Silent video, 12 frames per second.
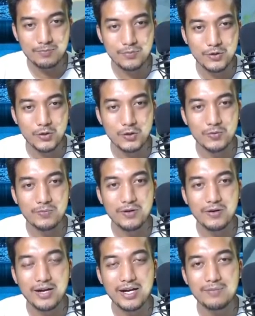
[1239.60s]
Boom,
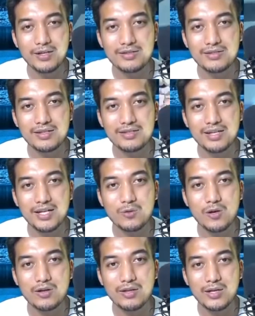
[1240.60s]
alright, because there's a
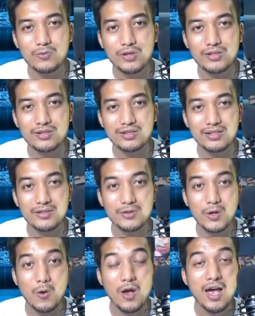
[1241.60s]
headquarter that we just need to
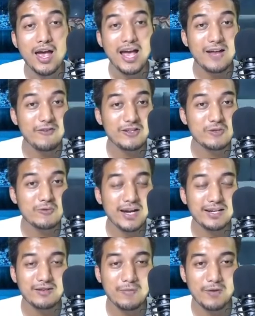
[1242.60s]
go. Adventure
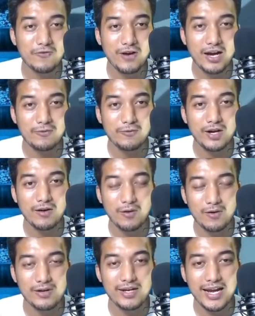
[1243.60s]
rank number 5. We are
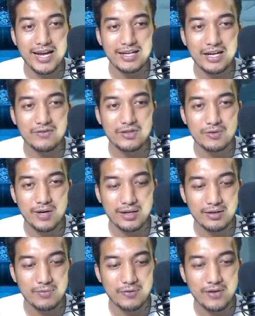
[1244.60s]
already at adventure
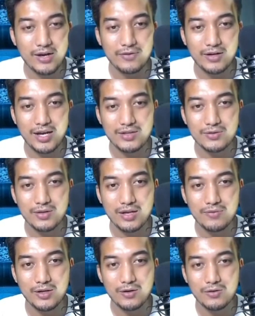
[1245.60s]
rank number 5, okay? So
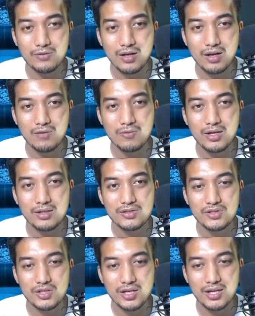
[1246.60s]
there we go. Oh, well,
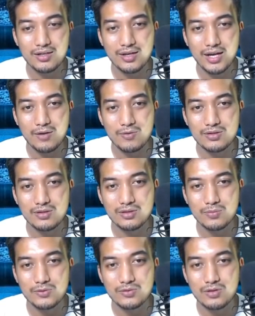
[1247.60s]
shit. I was not
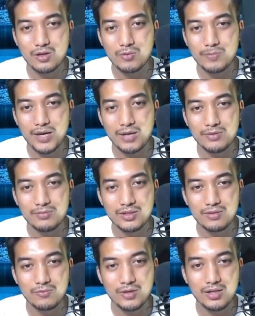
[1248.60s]
supposed to talk with Paimon,
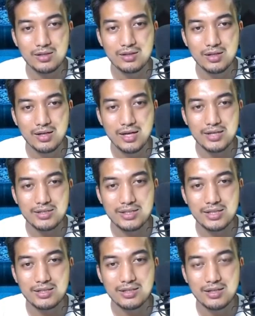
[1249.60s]
but, well, I
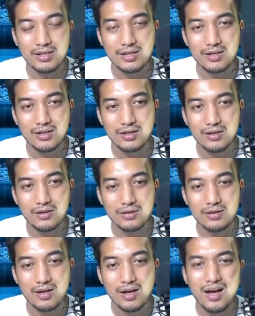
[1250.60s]
did.
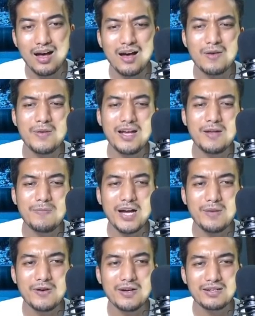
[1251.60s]
Oh, man,
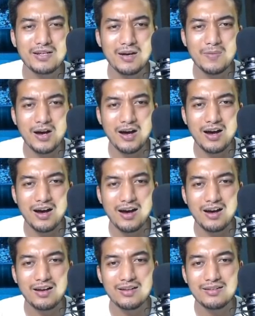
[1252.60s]
Paimon, come
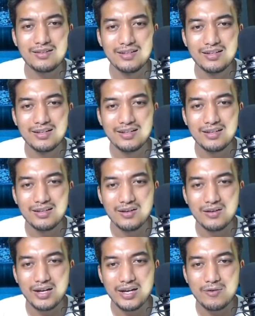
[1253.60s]
on!
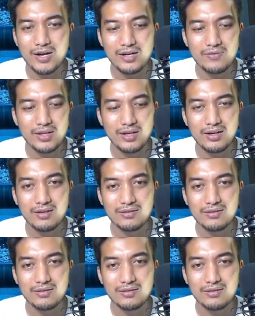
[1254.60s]
Okay, right over there.